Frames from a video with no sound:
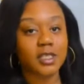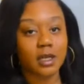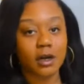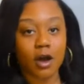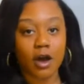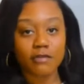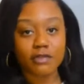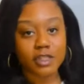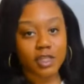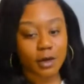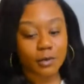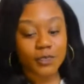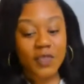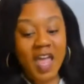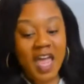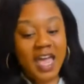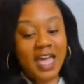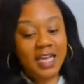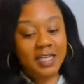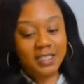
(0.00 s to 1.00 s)
off, so
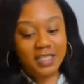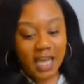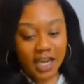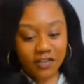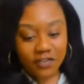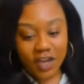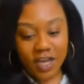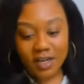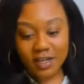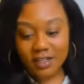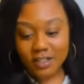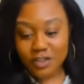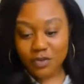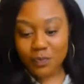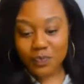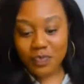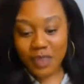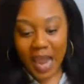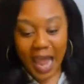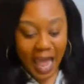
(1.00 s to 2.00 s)
take advantage,
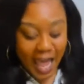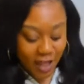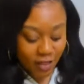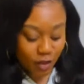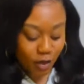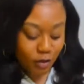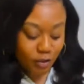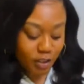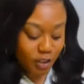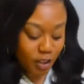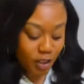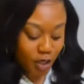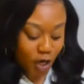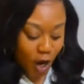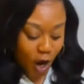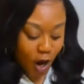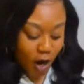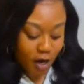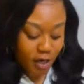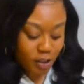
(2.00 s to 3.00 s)
add those to the
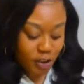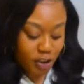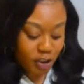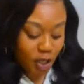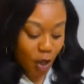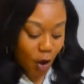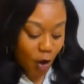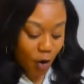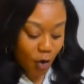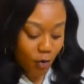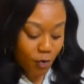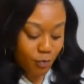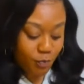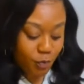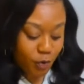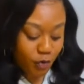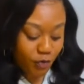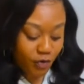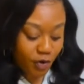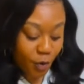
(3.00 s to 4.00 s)
cart. So
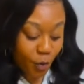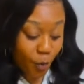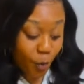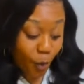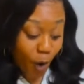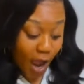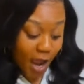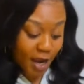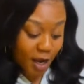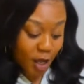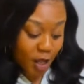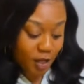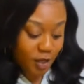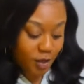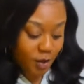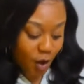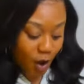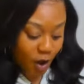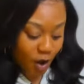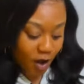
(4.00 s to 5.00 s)
moving right
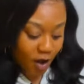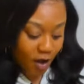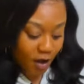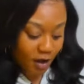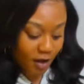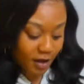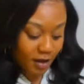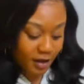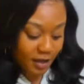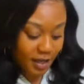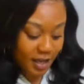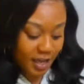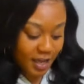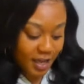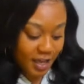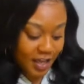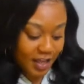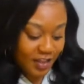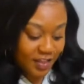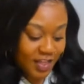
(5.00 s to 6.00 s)
along,
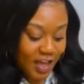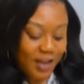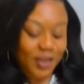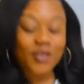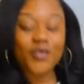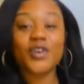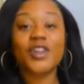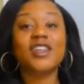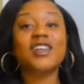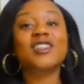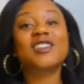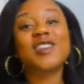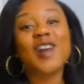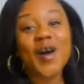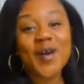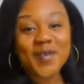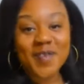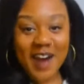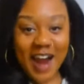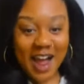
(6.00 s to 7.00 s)
thank you for this.
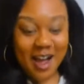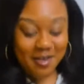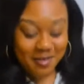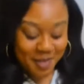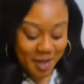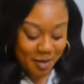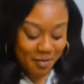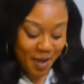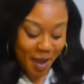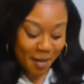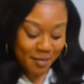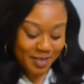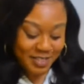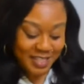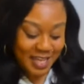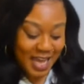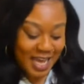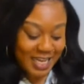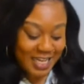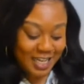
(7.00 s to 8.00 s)
No problem,
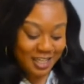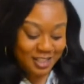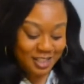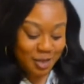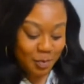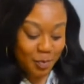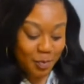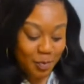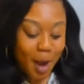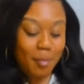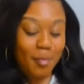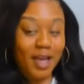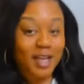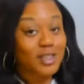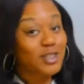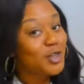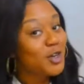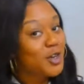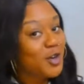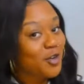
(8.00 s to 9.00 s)
Amazon customer. And make
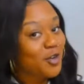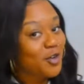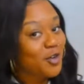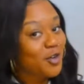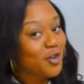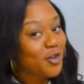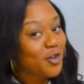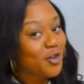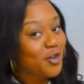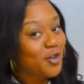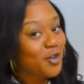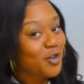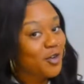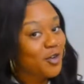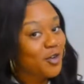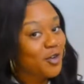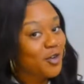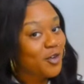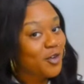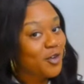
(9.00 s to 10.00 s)
sure you're following me
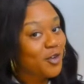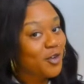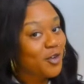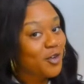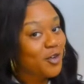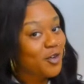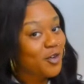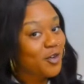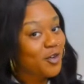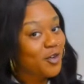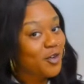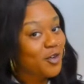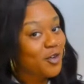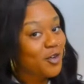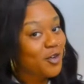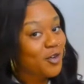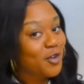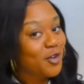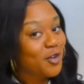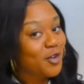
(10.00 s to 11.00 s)
if you're not,
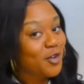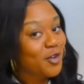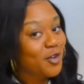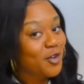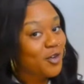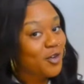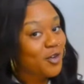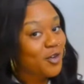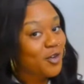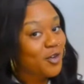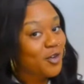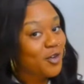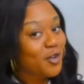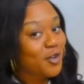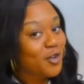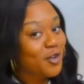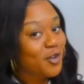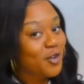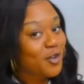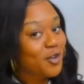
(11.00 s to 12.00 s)
you know,
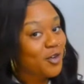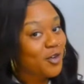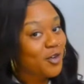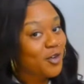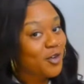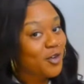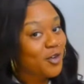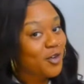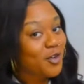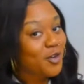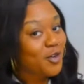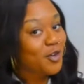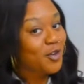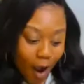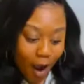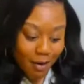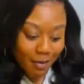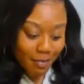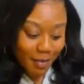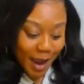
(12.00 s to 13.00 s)
doing so
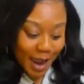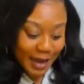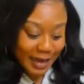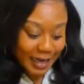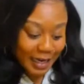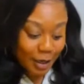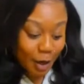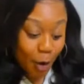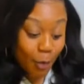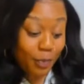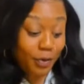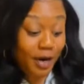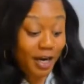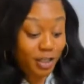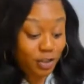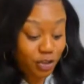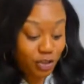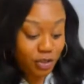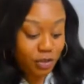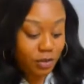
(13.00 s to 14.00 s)
already. No
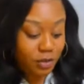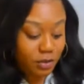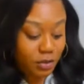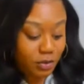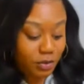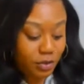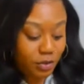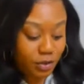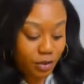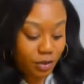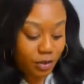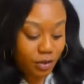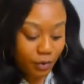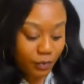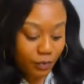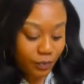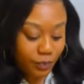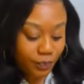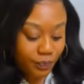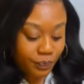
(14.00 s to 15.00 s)
pressure, you know,